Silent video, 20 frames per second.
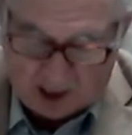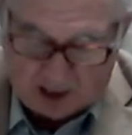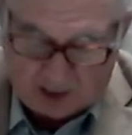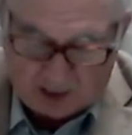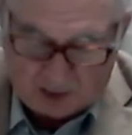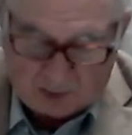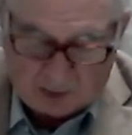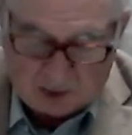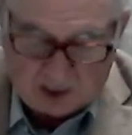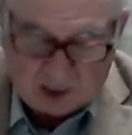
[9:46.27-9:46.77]

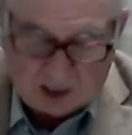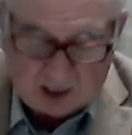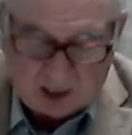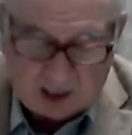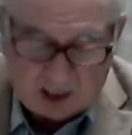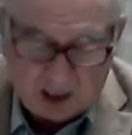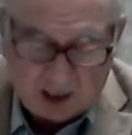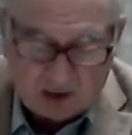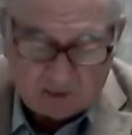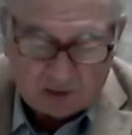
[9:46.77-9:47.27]
The
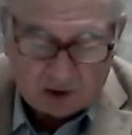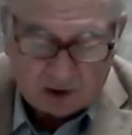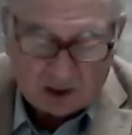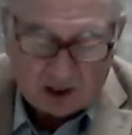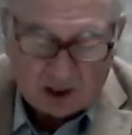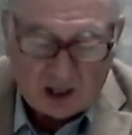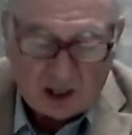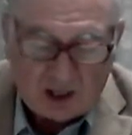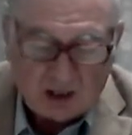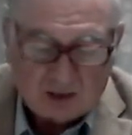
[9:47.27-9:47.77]
beginning of his
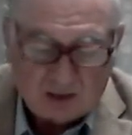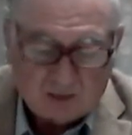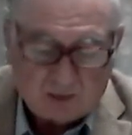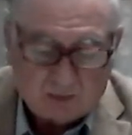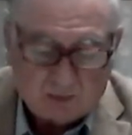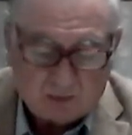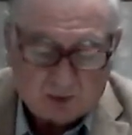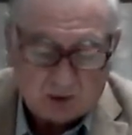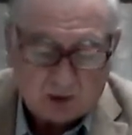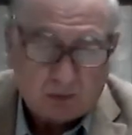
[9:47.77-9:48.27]

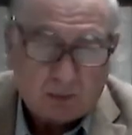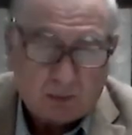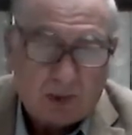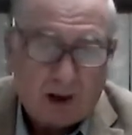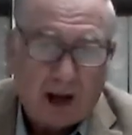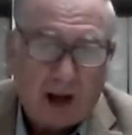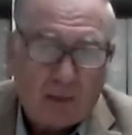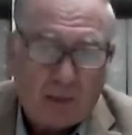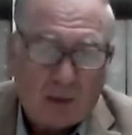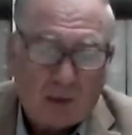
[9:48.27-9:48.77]
kingdom was
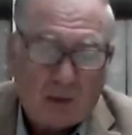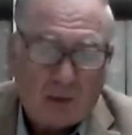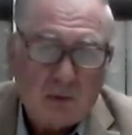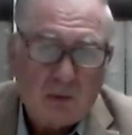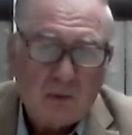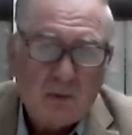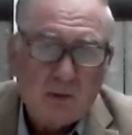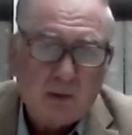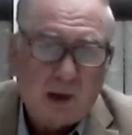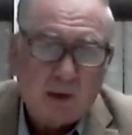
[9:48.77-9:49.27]
Babel.
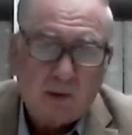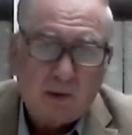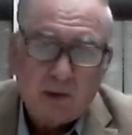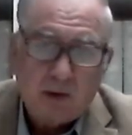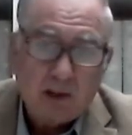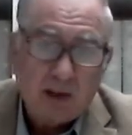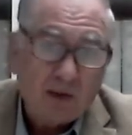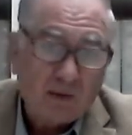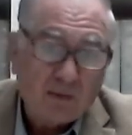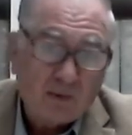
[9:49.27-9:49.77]
Now
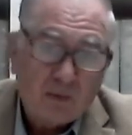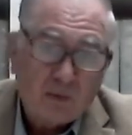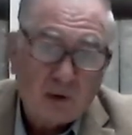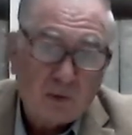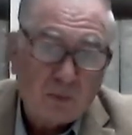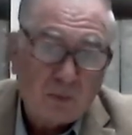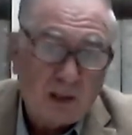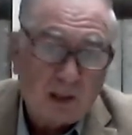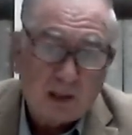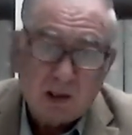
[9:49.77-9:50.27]
this is the
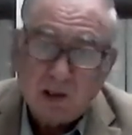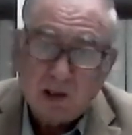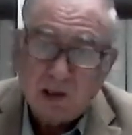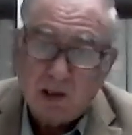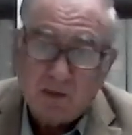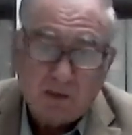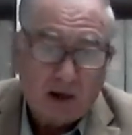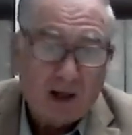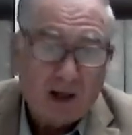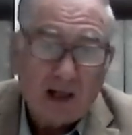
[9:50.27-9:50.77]
first mention
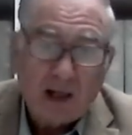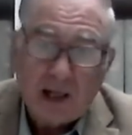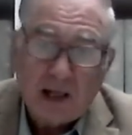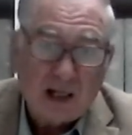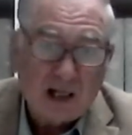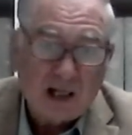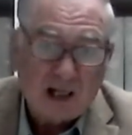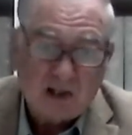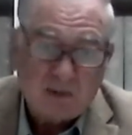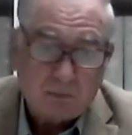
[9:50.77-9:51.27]
of any
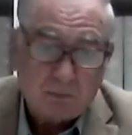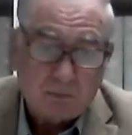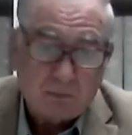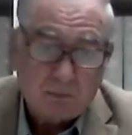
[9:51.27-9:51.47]
kingdom.